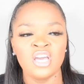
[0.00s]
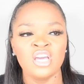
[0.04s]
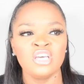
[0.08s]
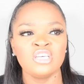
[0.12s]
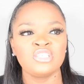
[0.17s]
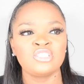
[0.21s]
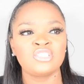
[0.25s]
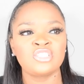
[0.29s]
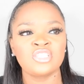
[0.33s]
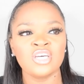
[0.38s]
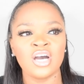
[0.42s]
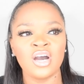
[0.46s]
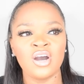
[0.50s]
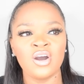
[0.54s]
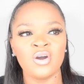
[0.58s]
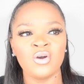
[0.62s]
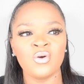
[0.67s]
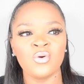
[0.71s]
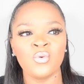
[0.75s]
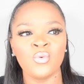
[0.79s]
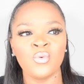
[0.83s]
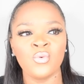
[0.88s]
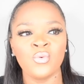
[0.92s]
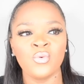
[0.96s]

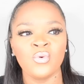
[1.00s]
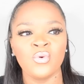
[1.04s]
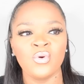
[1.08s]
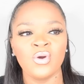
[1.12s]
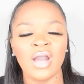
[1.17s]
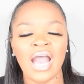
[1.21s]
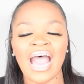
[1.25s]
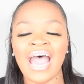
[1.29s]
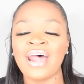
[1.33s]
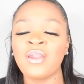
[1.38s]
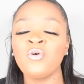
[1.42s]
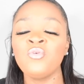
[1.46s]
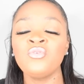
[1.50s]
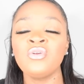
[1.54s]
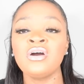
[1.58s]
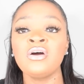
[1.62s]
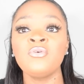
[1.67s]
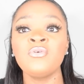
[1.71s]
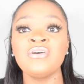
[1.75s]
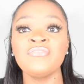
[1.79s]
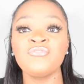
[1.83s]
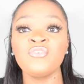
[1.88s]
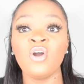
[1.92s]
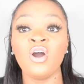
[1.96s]
So I don't
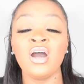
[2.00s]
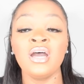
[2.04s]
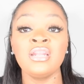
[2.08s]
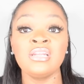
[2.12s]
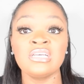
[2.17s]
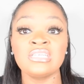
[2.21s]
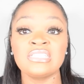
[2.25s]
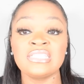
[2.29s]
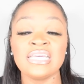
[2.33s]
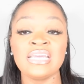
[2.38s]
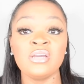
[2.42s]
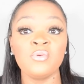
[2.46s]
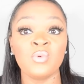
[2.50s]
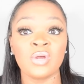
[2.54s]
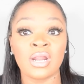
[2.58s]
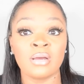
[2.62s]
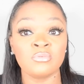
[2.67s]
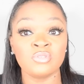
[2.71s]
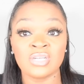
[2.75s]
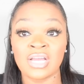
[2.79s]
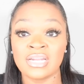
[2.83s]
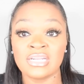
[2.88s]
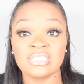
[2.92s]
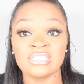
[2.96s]
know if y'all understand what I'm
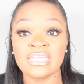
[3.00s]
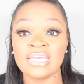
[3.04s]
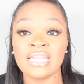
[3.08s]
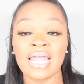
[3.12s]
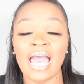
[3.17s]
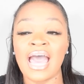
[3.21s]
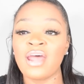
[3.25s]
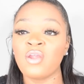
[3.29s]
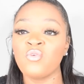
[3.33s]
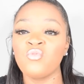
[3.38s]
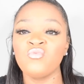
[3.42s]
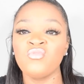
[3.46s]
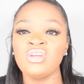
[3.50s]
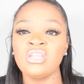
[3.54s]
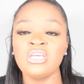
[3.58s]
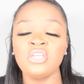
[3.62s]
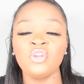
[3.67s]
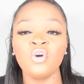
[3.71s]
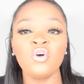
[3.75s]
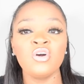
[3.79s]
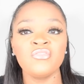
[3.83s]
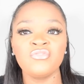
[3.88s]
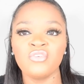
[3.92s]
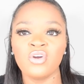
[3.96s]
trying to say. Like, I don't really
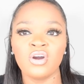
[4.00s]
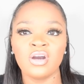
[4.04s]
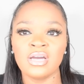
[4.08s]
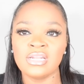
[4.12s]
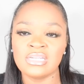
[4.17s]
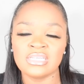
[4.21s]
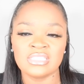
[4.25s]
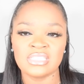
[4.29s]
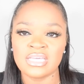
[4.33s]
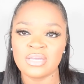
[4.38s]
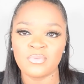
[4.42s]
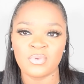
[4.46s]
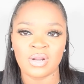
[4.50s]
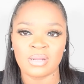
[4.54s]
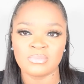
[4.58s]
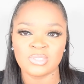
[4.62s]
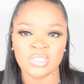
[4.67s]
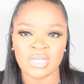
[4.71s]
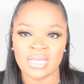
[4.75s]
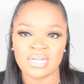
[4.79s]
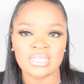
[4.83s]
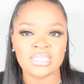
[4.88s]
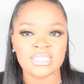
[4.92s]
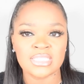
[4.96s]
know if y'all understand what I'm
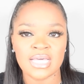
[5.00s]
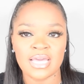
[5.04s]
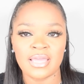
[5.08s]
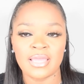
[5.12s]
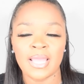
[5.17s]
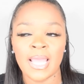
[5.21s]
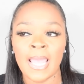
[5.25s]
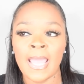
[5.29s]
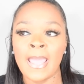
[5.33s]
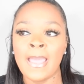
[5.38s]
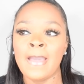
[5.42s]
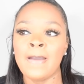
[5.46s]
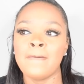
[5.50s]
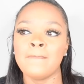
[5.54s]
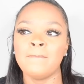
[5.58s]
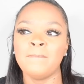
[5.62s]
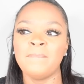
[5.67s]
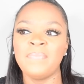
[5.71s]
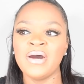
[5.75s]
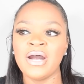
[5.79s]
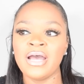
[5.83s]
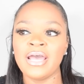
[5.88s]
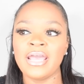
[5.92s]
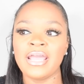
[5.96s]
trying to say,
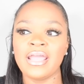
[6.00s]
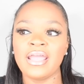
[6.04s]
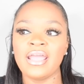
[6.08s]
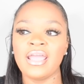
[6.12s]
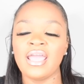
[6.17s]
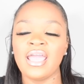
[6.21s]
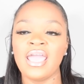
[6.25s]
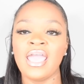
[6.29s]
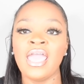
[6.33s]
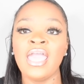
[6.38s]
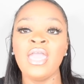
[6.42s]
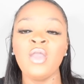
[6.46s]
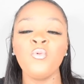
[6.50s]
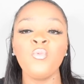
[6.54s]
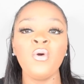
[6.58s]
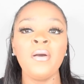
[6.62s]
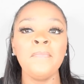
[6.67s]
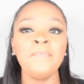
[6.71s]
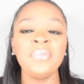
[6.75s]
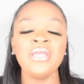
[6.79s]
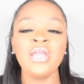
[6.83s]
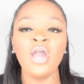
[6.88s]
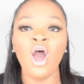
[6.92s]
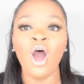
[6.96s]
but it
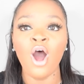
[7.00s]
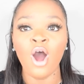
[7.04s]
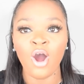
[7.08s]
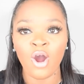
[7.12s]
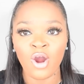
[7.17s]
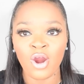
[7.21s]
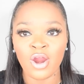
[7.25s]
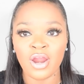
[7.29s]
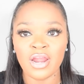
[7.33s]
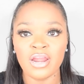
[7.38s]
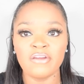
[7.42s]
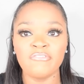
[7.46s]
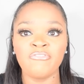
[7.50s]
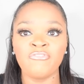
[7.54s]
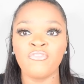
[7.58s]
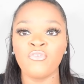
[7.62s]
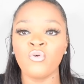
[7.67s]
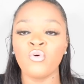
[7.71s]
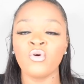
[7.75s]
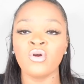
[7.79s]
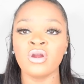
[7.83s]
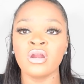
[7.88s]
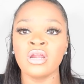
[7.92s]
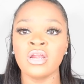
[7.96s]
would be hard
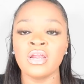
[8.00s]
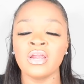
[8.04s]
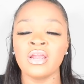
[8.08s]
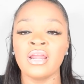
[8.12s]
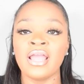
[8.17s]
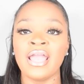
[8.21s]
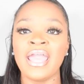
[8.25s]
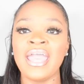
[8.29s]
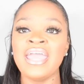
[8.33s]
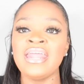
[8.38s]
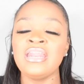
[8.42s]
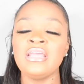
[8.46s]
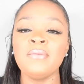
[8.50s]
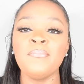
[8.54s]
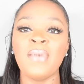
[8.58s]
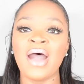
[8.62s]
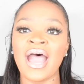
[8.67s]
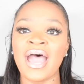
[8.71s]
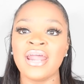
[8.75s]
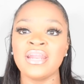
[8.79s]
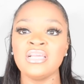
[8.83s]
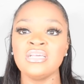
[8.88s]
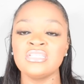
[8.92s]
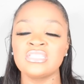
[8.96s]
for
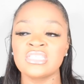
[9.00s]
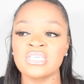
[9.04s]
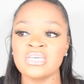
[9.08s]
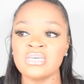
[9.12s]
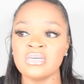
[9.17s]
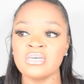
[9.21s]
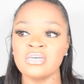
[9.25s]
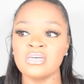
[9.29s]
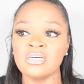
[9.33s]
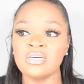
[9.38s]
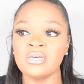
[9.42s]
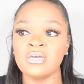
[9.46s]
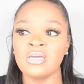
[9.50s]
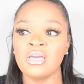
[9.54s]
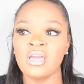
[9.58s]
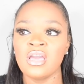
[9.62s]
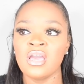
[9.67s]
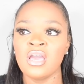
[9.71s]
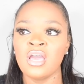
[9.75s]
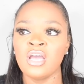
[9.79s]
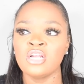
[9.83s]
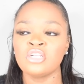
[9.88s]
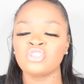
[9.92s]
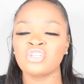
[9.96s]
anybody to
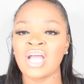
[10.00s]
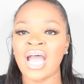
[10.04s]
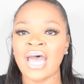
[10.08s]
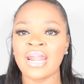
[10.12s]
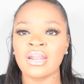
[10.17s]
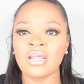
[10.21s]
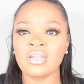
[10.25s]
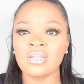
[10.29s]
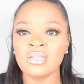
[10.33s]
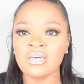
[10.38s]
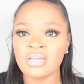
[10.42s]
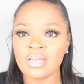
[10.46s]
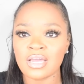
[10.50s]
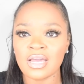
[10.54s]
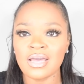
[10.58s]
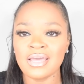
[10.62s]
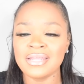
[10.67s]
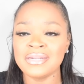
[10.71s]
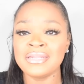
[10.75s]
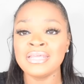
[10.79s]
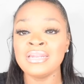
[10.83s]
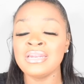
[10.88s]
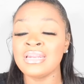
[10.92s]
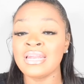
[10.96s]
try to look,
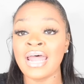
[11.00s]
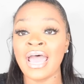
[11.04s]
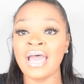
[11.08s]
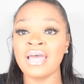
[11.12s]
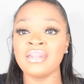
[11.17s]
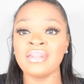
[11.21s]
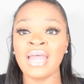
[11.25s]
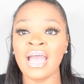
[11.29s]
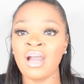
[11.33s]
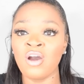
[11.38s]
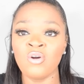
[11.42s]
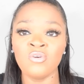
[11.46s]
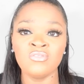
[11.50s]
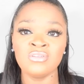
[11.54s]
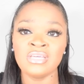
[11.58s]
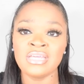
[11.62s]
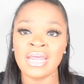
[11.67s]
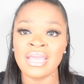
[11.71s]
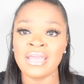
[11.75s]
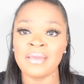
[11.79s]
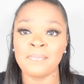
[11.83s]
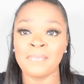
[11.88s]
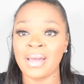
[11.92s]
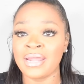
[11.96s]
and then not only
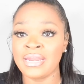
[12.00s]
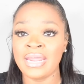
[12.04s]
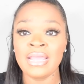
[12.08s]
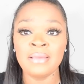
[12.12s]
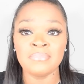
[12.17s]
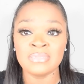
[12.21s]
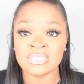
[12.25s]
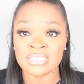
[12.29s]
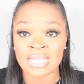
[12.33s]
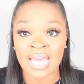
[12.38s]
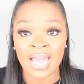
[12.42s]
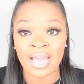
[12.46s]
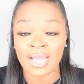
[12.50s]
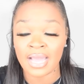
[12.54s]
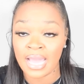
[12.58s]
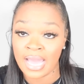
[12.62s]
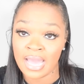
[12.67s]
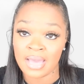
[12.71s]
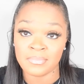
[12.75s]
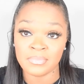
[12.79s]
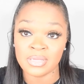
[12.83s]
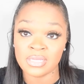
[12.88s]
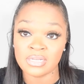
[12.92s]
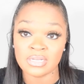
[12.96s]
that, my name is not
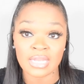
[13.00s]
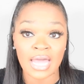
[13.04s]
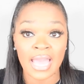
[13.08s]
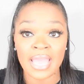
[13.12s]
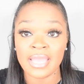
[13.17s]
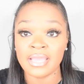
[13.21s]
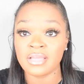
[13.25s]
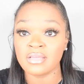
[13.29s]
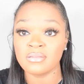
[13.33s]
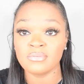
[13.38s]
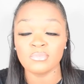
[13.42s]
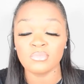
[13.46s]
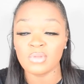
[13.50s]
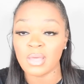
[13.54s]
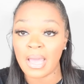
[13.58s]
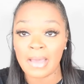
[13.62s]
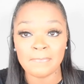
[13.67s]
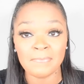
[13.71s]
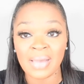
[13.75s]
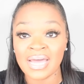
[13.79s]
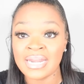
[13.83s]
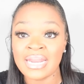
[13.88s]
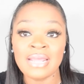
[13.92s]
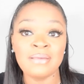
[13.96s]
common. Like,
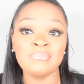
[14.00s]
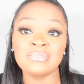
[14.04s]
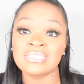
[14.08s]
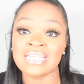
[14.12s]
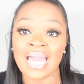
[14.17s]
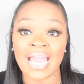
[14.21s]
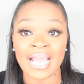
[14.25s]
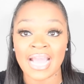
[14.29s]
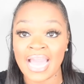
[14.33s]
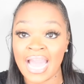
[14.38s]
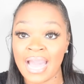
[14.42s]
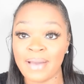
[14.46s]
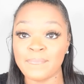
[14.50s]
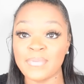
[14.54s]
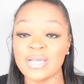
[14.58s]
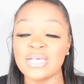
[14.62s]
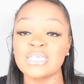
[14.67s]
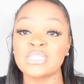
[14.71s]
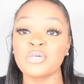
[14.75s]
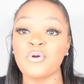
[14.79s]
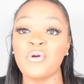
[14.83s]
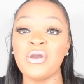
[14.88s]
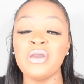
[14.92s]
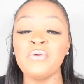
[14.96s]
my name is not common,
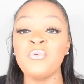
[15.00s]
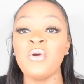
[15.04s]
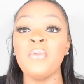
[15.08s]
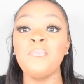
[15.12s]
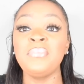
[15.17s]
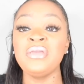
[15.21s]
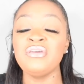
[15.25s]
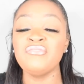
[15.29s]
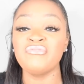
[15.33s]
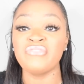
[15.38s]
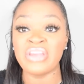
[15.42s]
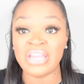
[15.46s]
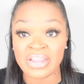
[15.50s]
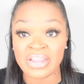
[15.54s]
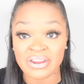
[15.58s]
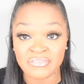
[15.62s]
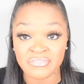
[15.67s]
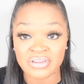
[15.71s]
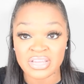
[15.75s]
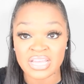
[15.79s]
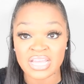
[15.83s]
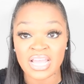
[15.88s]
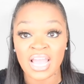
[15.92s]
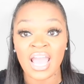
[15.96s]
so it would be
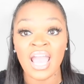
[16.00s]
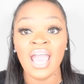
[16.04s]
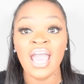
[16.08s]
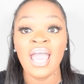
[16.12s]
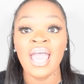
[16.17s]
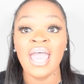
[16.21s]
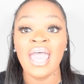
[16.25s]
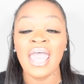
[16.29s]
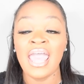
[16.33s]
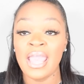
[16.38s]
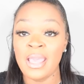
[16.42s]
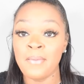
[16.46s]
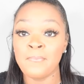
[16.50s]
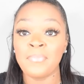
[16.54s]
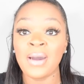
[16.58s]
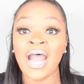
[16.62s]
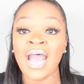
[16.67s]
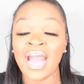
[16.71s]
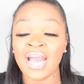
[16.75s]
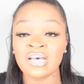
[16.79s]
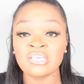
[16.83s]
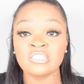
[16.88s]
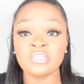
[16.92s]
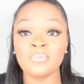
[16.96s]
very
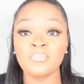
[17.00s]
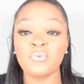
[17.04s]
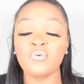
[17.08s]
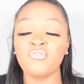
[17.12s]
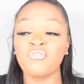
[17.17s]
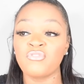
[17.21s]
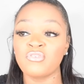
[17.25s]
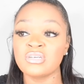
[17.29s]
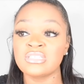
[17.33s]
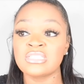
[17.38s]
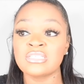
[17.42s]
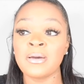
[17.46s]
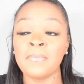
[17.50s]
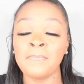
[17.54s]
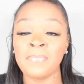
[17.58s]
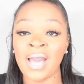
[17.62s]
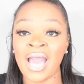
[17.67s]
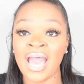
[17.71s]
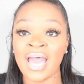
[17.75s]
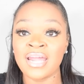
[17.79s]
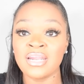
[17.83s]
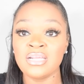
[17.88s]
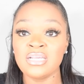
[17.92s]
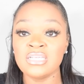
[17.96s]
impossible for
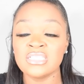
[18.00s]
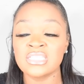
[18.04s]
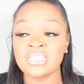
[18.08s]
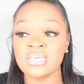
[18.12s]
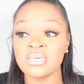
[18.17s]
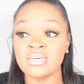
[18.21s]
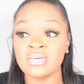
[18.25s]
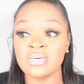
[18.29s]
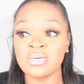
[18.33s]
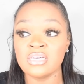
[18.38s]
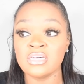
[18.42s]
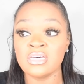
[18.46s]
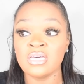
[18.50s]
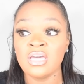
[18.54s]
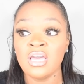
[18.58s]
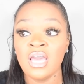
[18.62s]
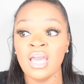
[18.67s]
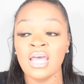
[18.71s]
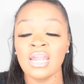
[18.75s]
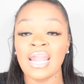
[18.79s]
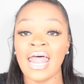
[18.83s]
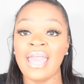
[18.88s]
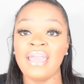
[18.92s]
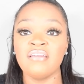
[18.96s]
somebody to,
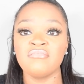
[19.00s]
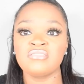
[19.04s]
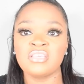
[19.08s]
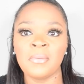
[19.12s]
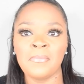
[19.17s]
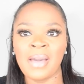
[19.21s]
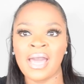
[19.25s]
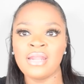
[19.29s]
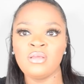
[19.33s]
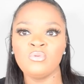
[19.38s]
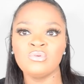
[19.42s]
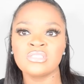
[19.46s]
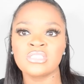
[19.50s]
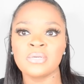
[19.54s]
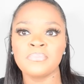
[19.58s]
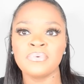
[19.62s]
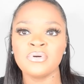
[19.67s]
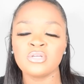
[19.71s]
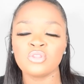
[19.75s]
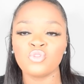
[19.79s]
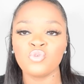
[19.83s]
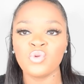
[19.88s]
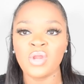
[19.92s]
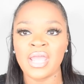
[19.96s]
like, if somebody was to
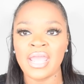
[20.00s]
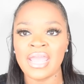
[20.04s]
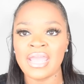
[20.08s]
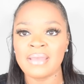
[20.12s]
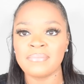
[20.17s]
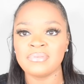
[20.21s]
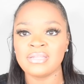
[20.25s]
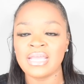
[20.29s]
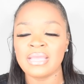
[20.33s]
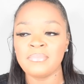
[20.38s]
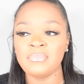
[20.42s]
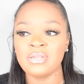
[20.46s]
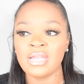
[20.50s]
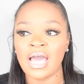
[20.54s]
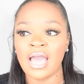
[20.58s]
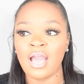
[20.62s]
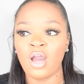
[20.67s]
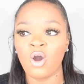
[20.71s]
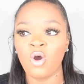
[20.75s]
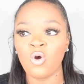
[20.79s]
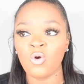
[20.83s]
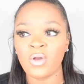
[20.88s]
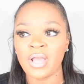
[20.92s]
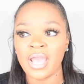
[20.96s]
book through the app, they'd be like,
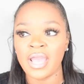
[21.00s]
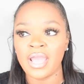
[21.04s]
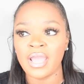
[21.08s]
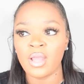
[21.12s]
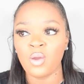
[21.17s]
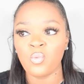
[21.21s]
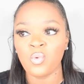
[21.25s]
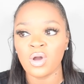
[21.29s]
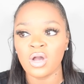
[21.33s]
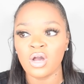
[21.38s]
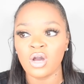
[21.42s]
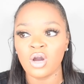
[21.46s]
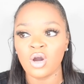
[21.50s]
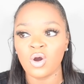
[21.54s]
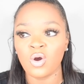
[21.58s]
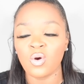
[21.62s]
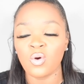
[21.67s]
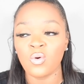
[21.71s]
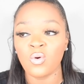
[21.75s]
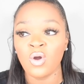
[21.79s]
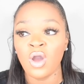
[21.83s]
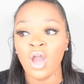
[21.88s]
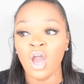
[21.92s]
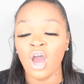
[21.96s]
okay,
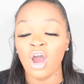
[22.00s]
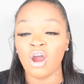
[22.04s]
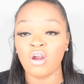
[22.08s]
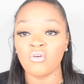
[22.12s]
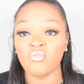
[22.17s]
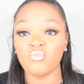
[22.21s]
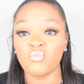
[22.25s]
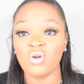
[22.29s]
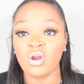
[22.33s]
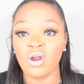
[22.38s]
well, her